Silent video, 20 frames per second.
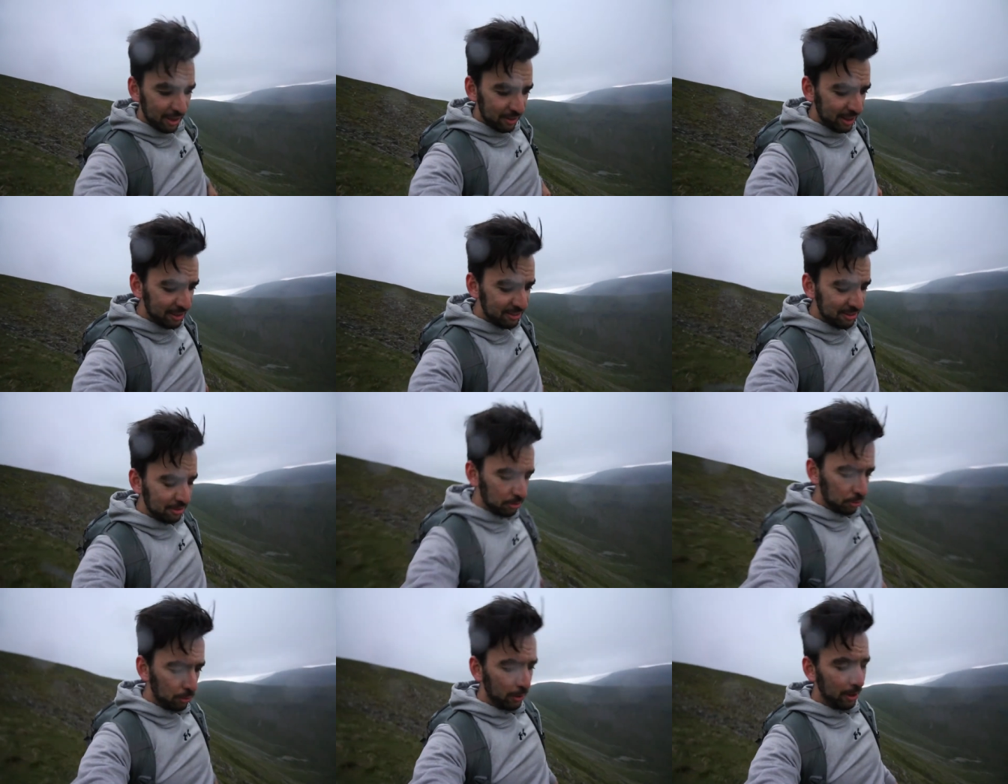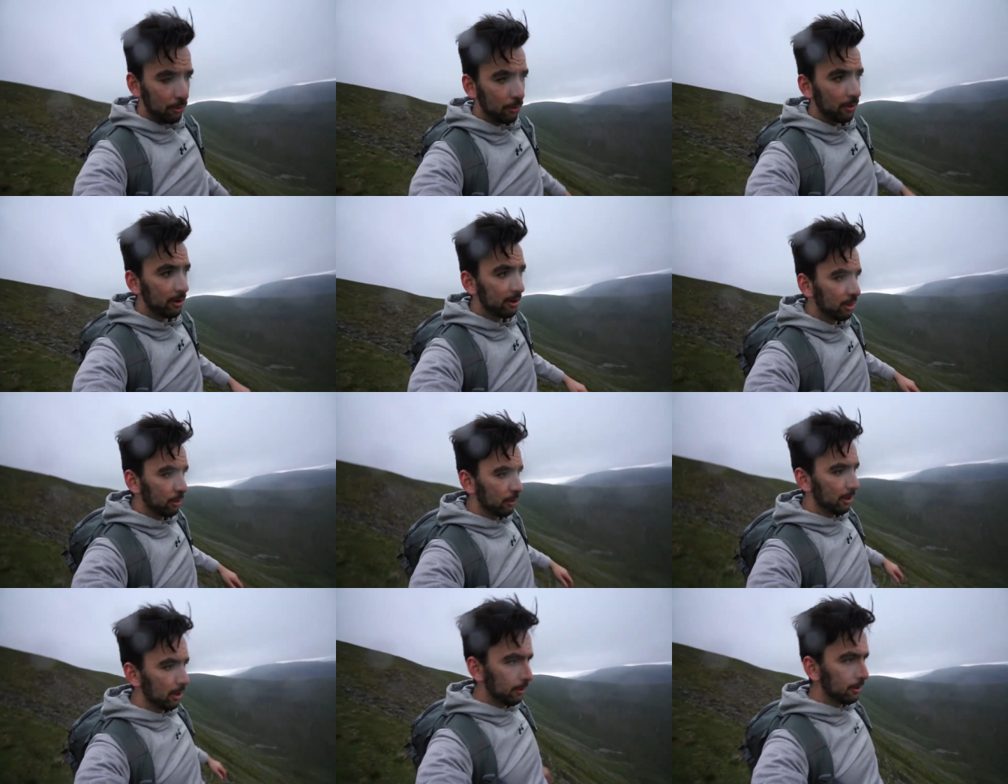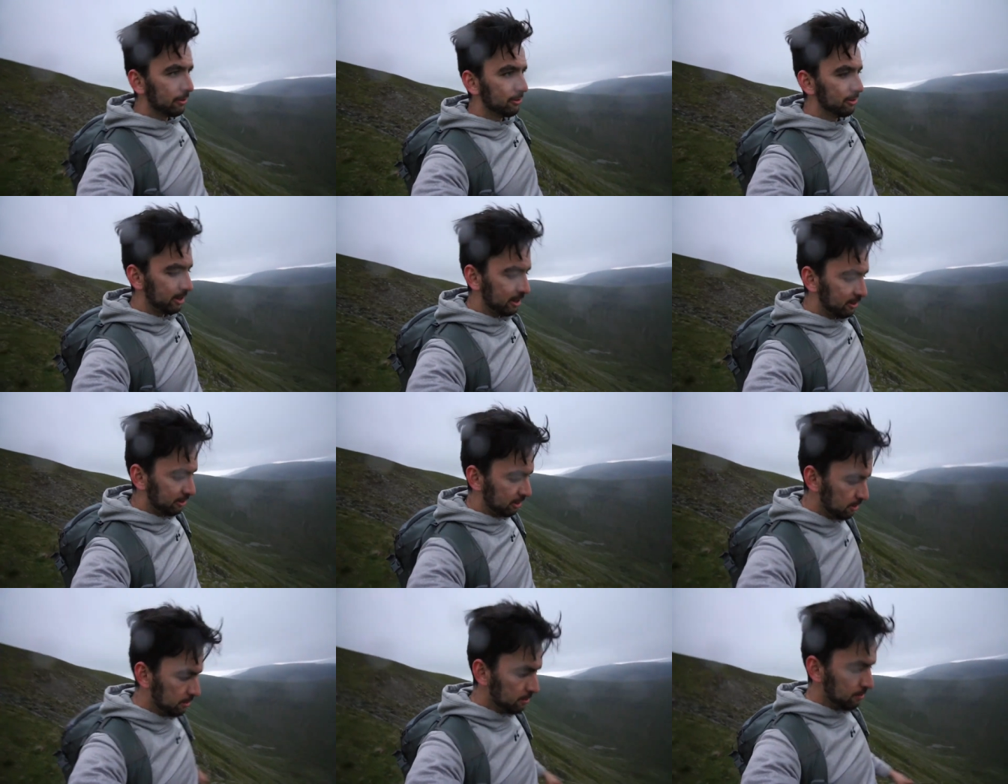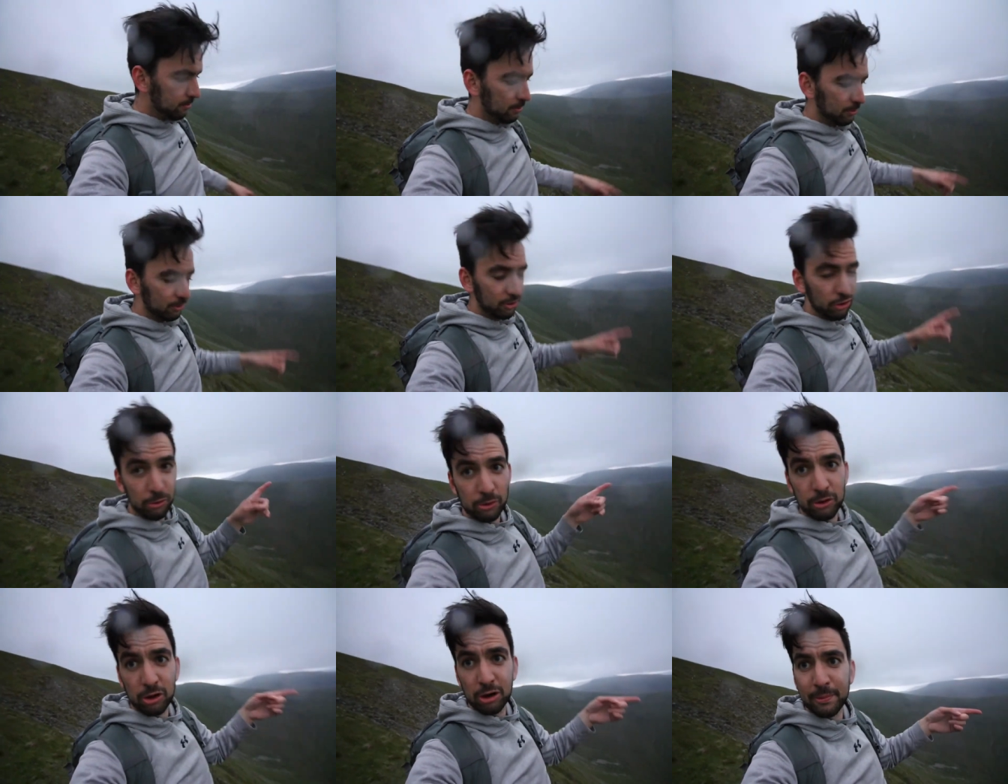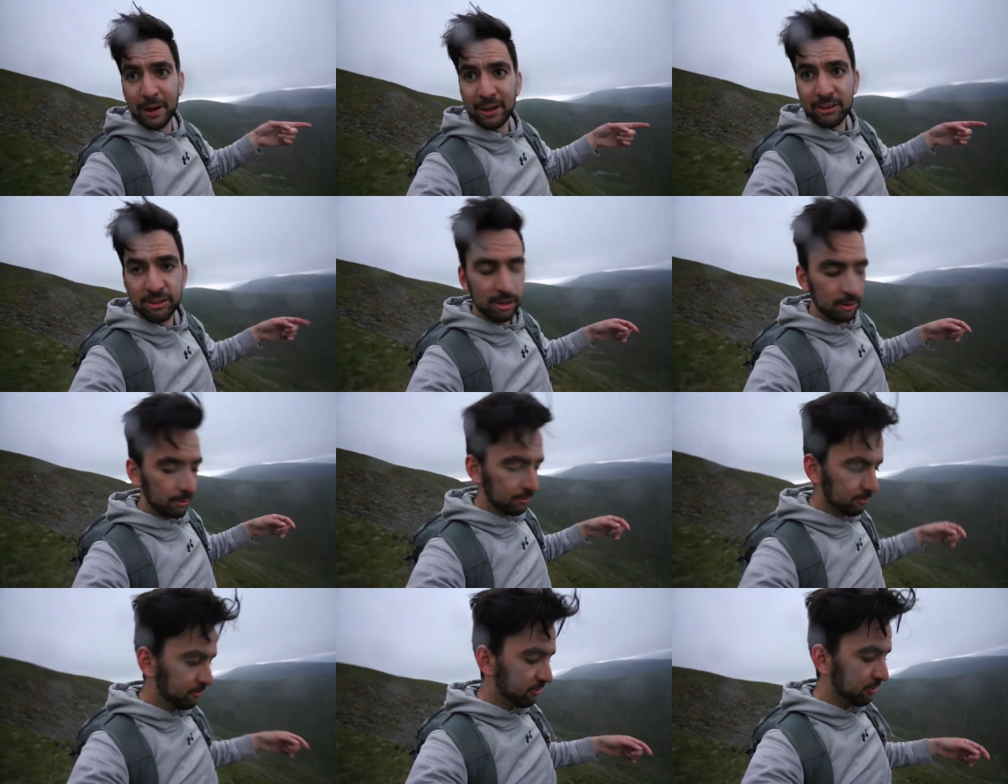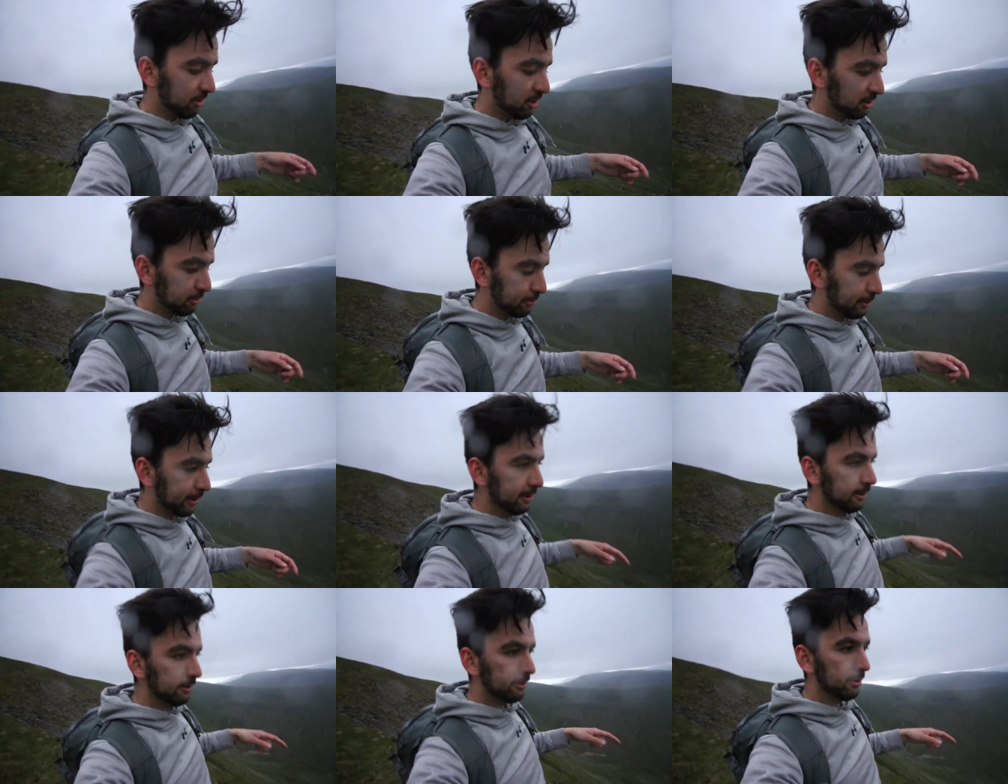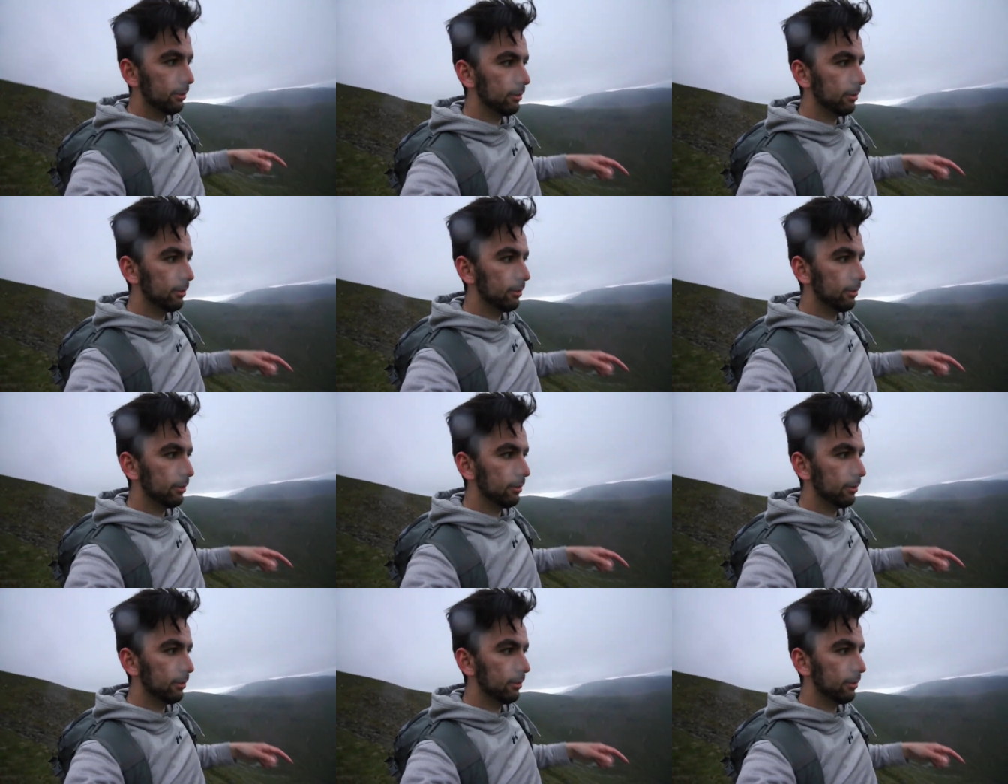That didn't quite work the way I wanted it to, so we'll go back to the first plan.